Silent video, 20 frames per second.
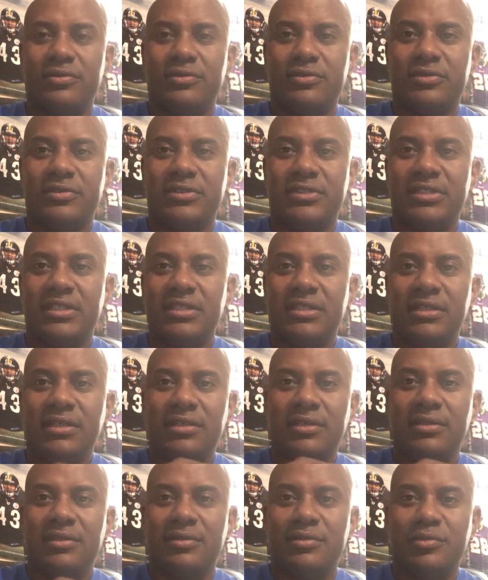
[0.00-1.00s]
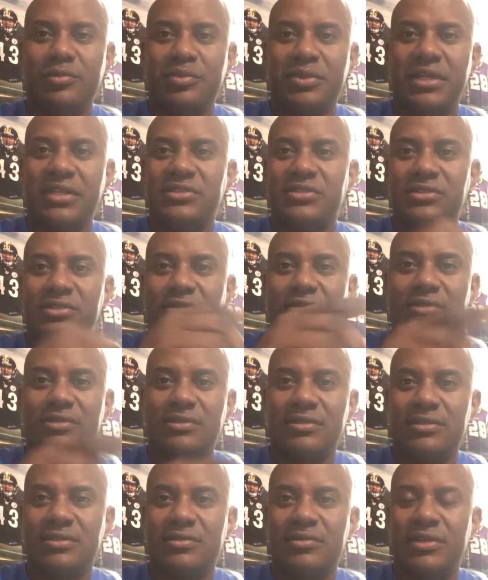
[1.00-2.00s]
sending
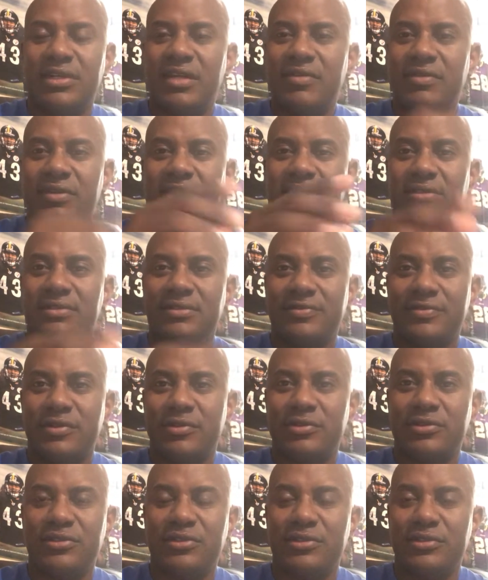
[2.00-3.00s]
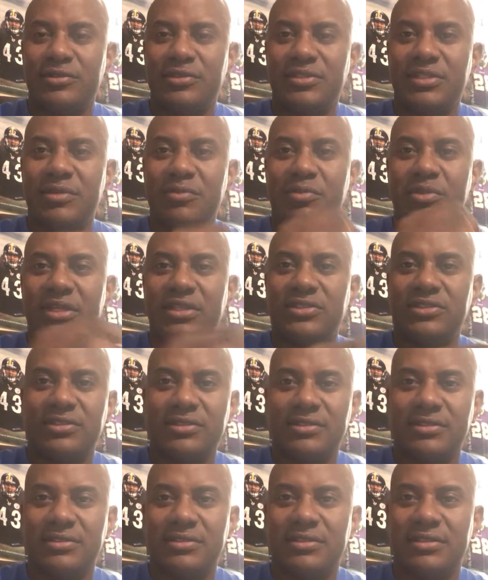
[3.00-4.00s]
pictures or whatever these folks do. Send
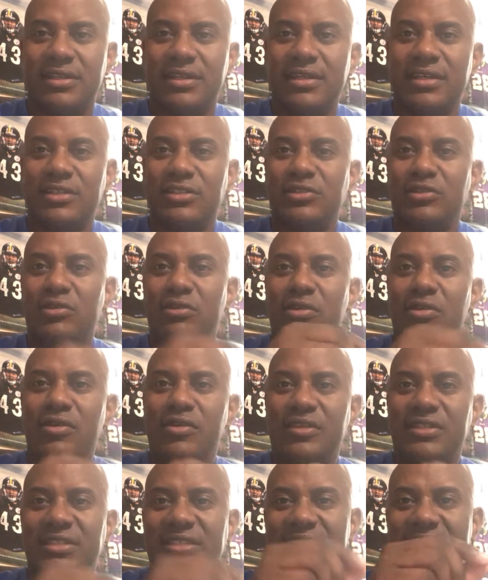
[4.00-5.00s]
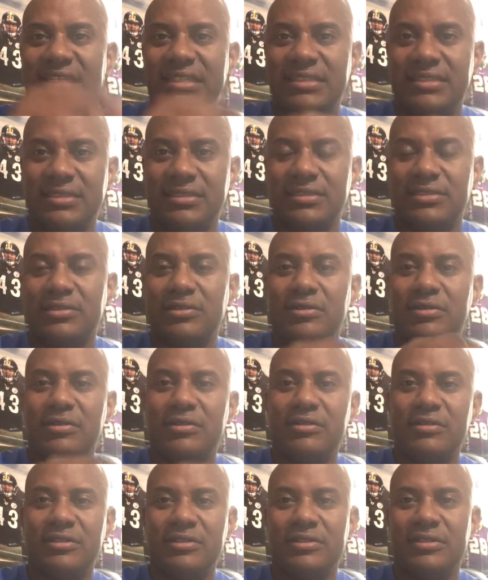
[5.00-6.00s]
pictures. It's no longer texting. It's no
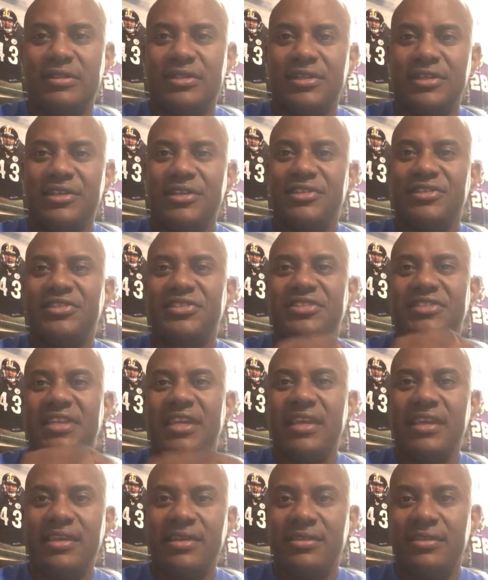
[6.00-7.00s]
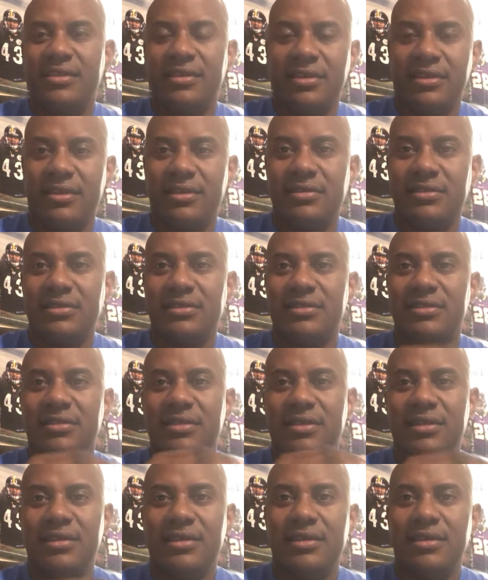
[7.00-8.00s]
longer saying things,
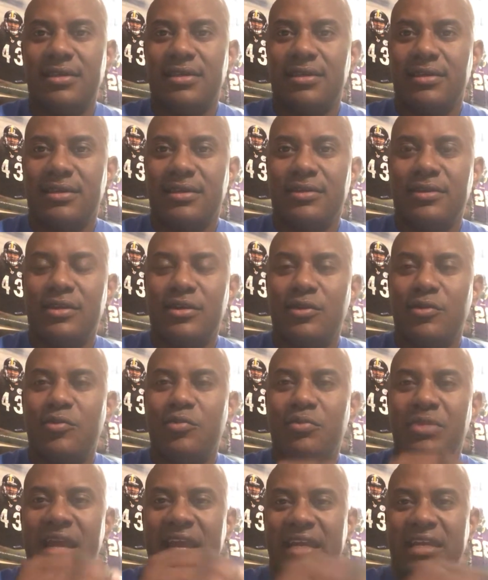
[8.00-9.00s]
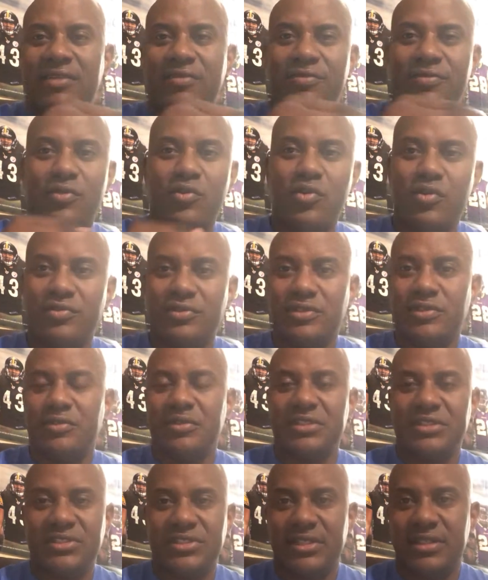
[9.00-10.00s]
back and forth
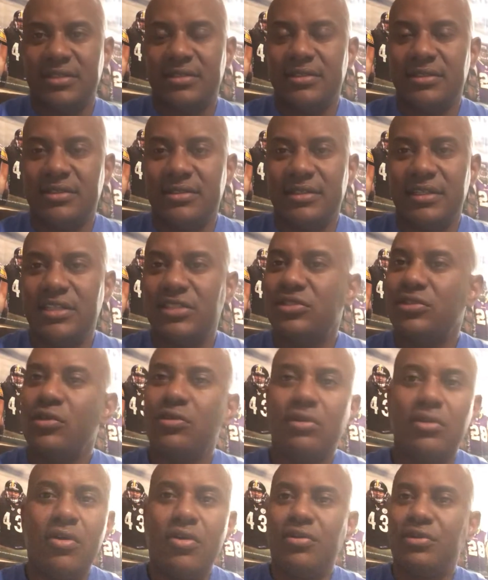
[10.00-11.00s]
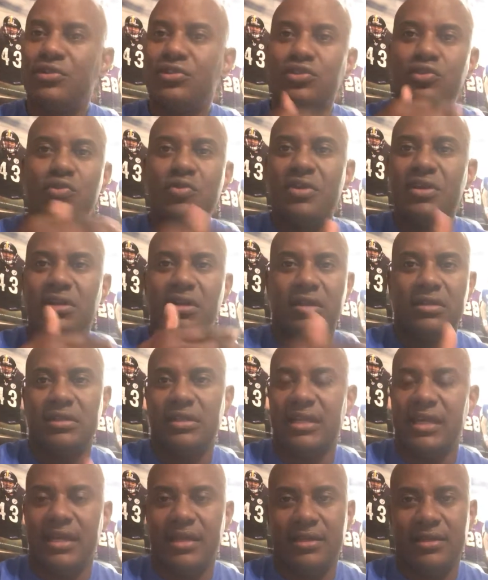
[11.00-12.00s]
to each other. It's no longer doing all
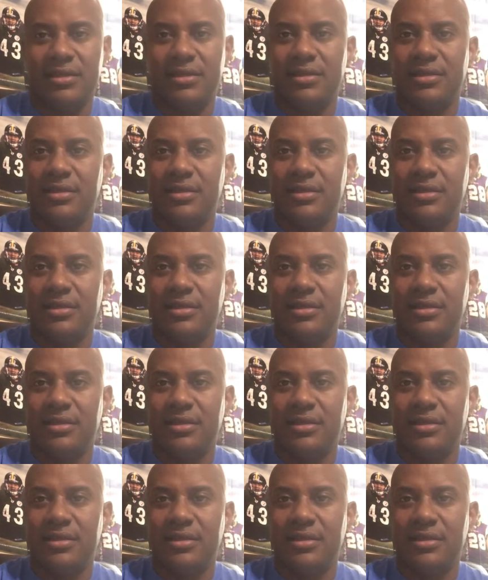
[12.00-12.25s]
of that.